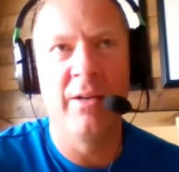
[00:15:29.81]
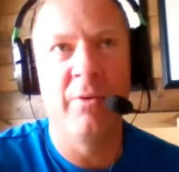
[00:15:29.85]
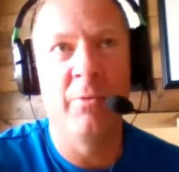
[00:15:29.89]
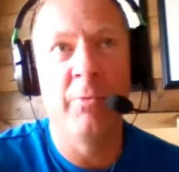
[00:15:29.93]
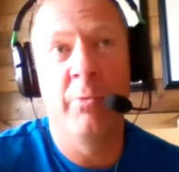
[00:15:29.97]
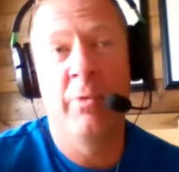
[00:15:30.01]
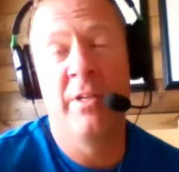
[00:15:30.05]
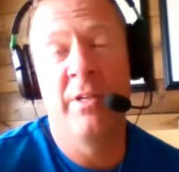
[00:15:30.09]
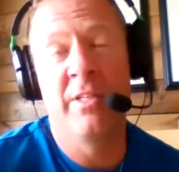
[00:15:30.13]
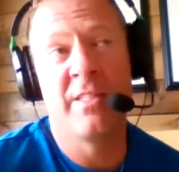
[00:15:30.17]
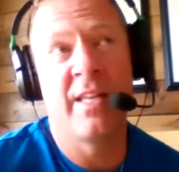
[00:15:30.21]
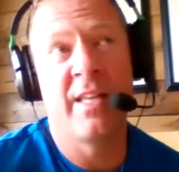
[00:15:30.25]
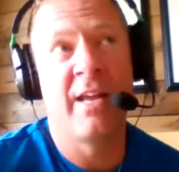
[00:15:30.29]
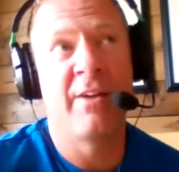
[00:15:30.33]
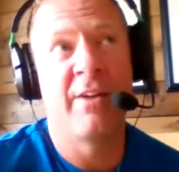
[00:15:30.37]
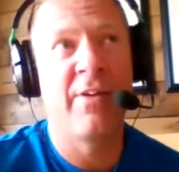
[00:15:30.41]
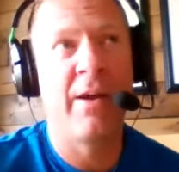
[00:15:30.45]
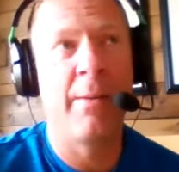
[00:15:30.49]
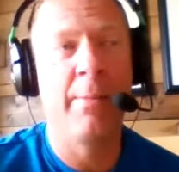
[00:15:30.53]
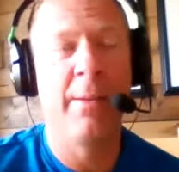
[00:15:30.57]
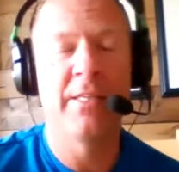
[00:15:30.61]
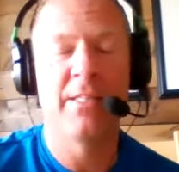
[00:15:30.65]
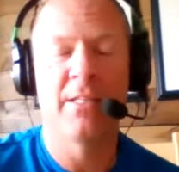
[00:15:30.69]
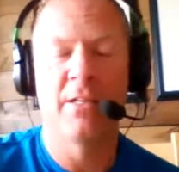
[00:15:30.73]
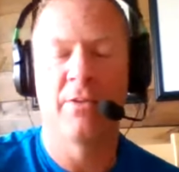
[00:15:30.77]
ones that I
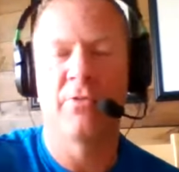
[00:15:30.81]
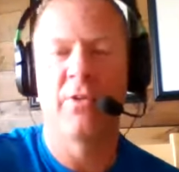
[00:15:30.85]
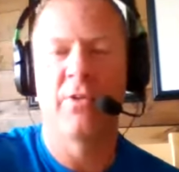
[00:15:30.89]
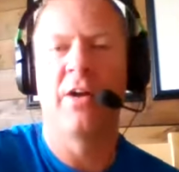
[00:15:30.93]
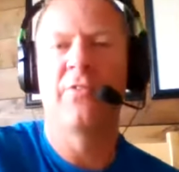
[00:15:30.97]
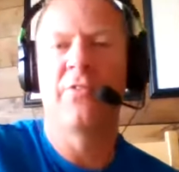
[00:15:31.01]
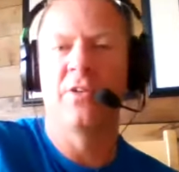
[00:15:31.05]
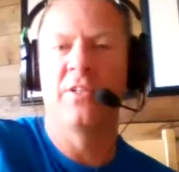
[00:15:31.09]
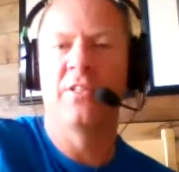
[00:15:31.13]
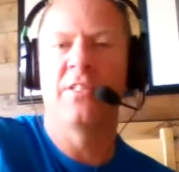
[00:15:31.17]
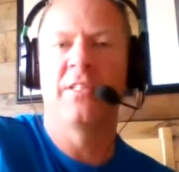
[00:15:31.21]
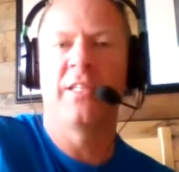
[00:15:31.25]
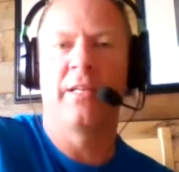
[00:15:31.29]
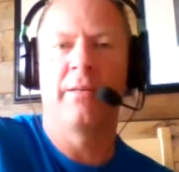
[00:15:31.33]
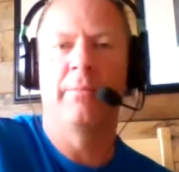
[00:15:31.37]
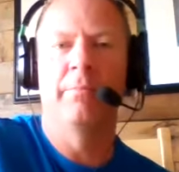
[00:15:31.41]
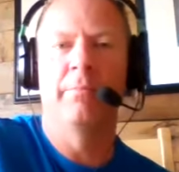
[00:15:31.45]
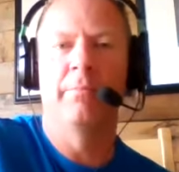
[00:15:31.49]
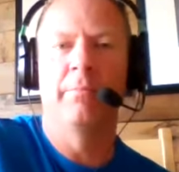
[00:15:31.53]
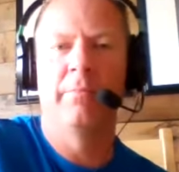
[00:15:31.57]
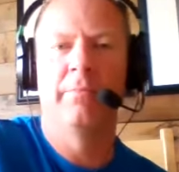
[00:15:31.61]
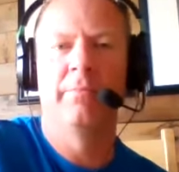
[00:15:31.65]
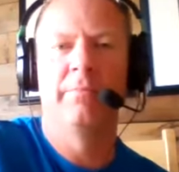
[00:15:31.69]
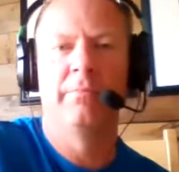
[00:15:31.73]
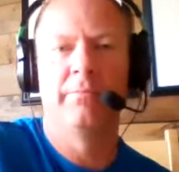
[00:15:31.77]
find myself referencing
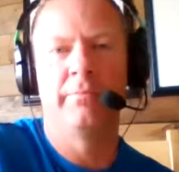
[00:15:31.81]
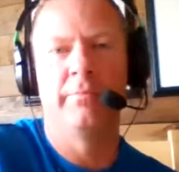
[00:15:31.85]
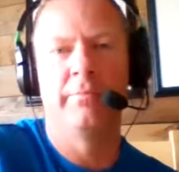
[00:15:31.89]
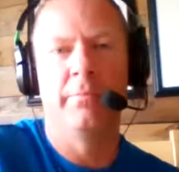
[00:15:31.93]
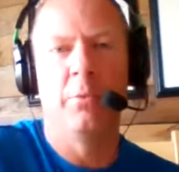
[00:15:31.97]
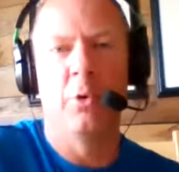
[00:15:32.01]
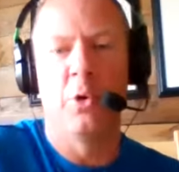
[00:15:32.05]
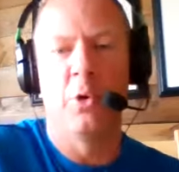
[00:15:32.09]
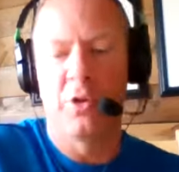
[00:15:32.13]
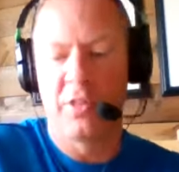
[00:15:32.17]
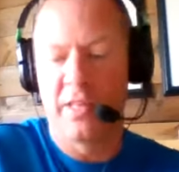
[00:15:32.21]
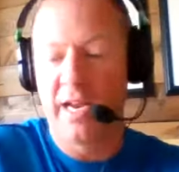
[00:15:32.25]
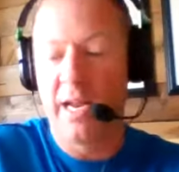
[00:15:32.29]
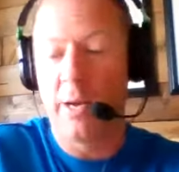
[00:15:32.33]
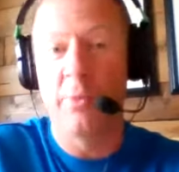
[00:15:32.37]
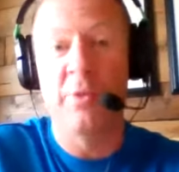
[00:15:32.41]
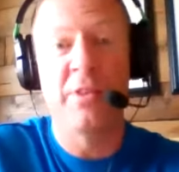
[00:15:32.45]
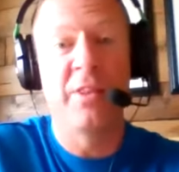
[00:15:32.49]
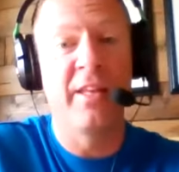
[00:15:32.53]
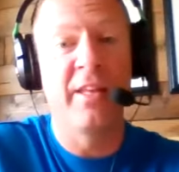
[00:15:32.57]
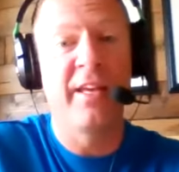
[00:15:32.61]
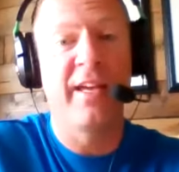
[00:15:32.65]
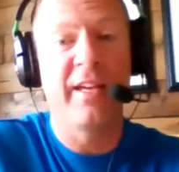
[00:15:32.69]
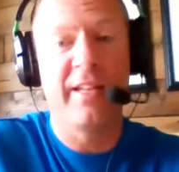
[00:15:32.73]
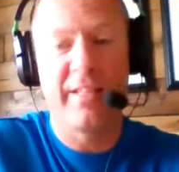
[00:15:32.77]
more than I would
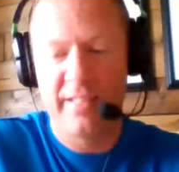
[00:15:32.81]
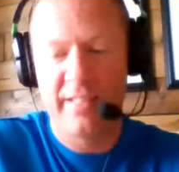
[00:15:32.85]
think.